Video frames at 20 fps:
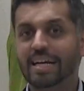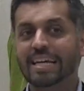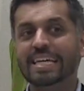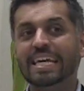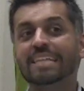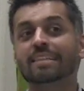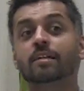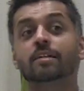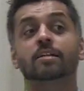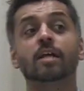
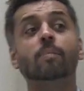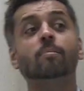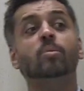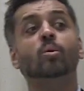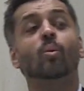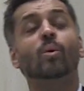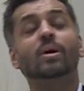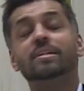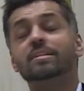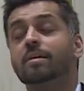Yet the number
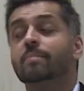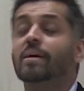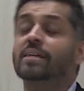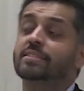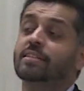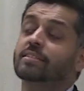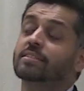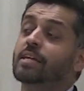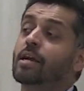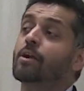one
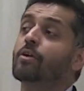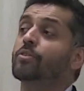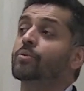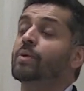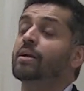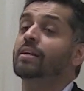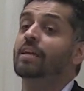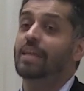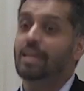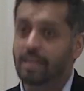domestic terror
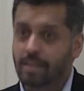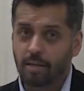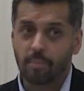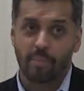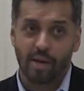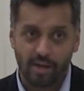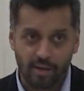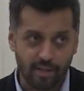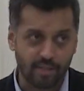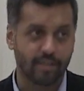threat in
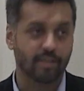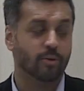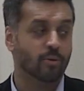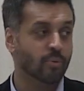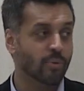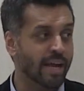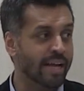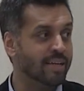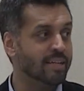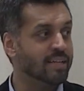America
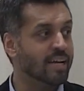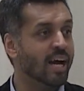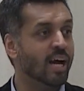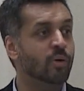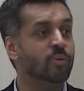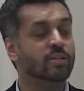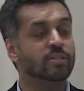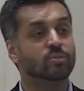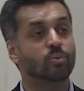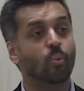right
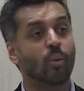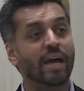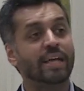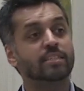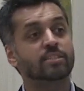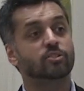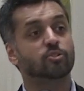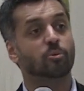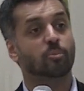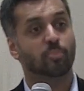now is white
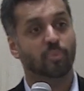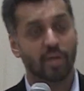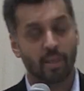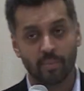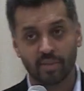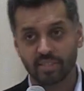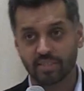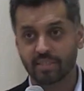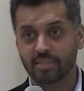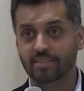
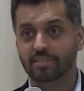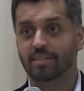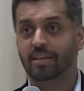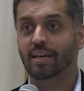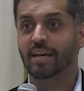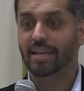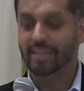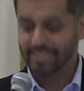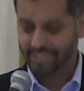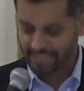supremacist
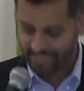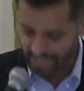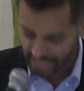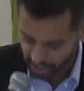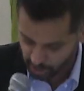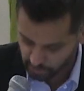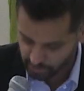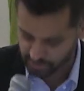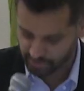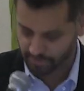
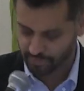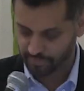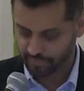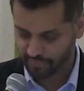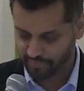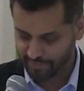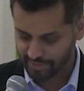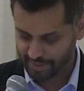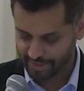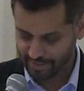
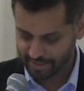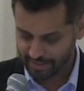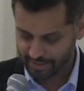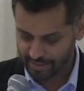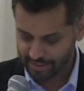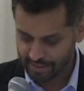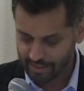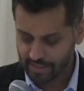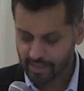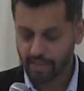terrorism.
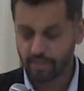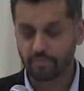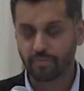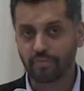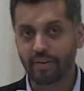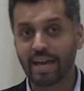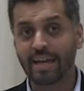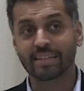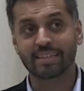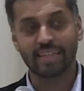In
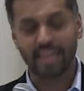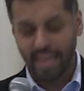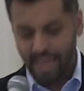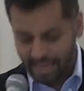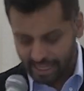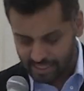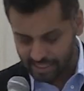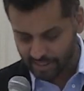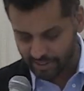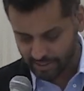fact, the
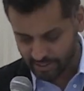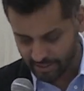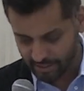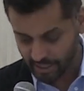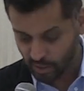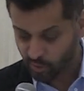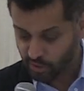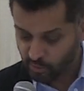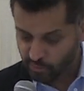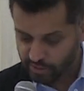ADL said,
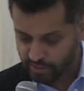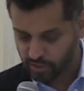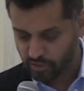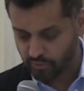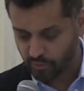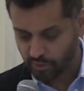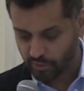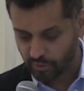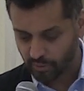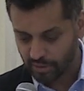I want to read this
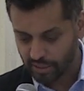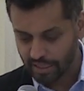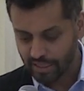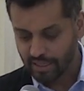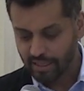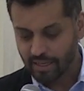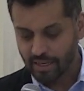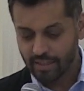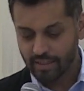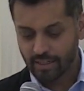for you,
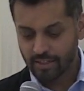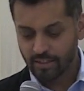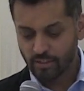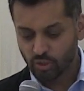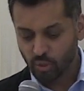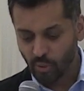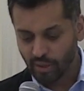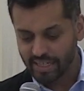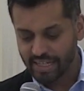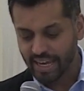that in
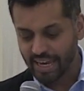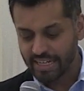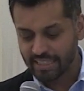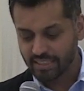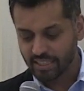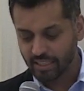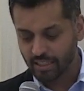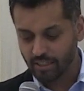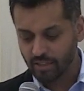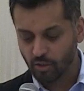
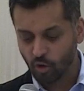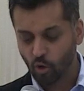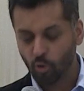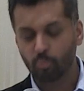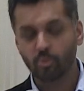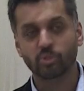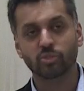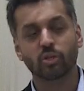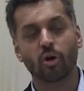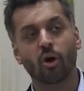2018,
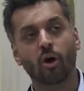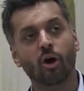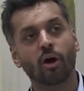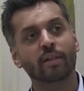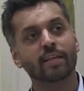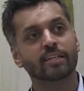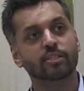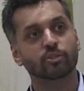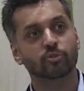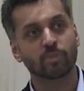almost all
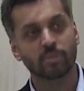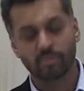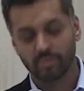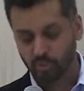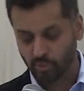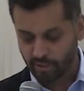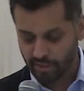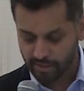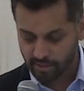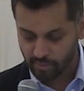
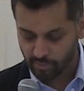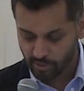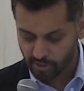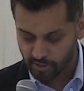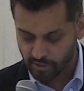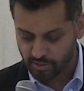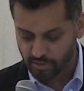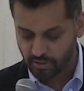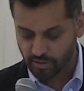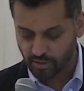extremist-related
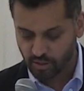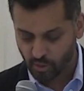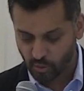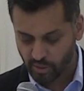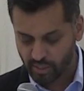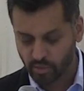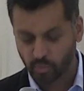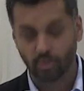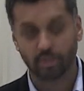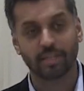murders in the
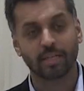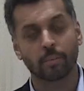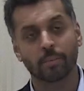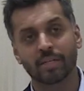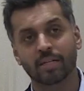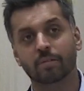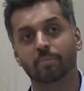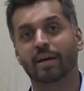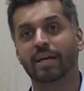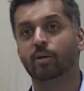US were
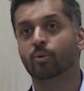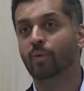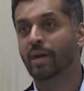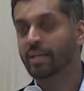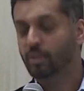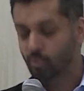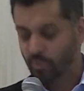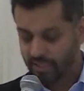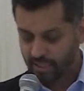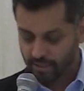committed by
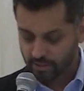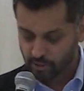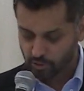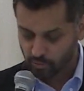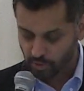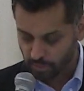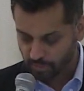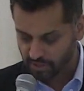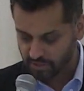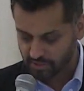right-wing
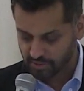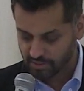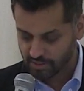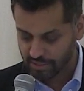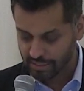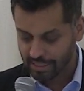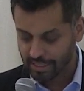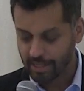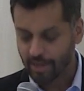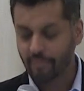extremists.
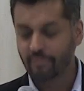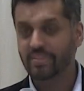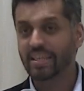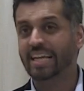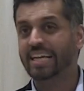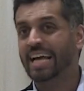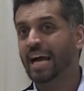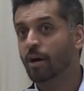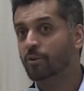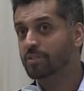They
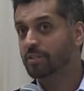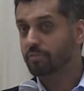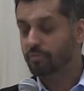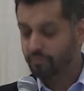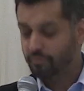counted